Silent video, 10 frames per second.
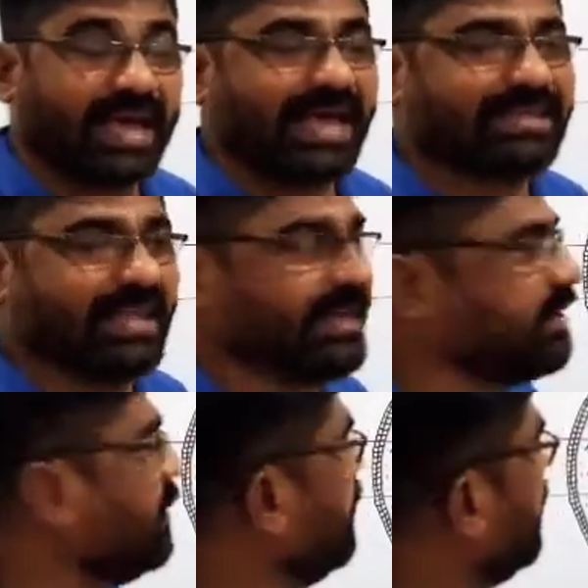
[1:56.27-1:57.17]
As
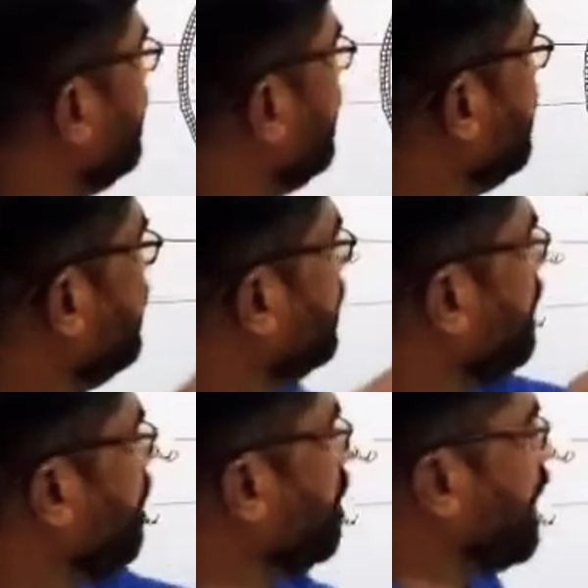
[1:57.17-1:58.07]
like in
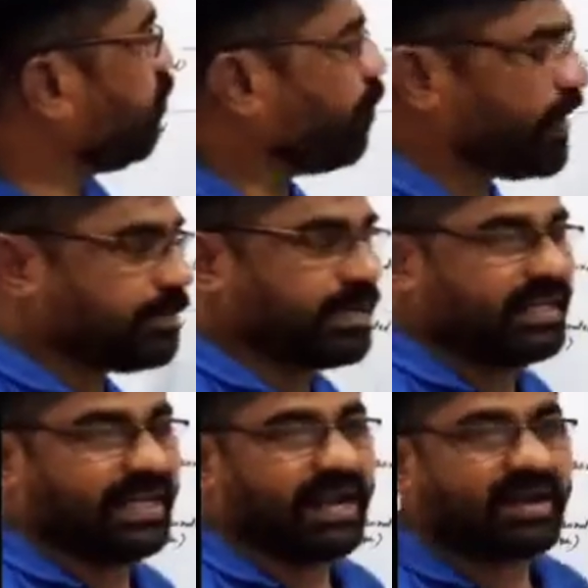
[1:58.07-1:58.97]
the mycoplasma
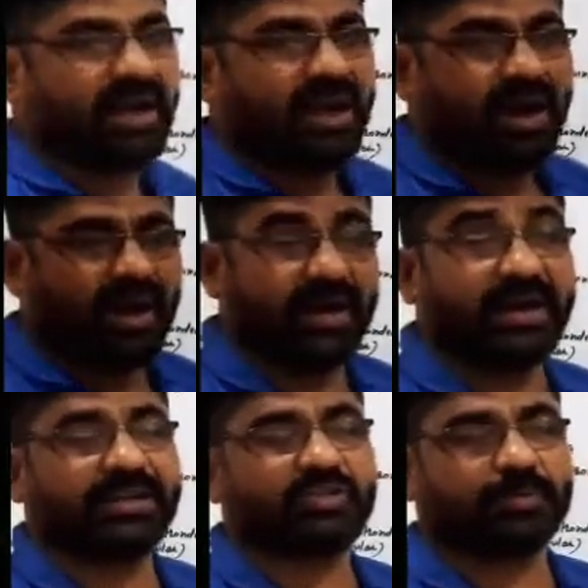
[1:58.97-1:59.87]
there are
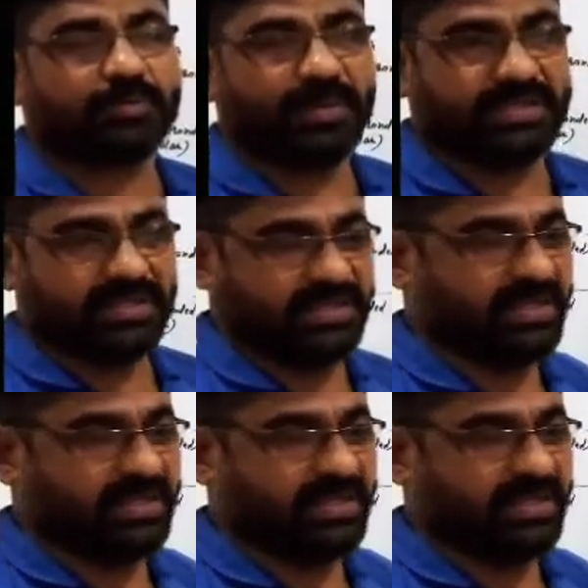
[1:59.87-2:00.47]
hundreds of species,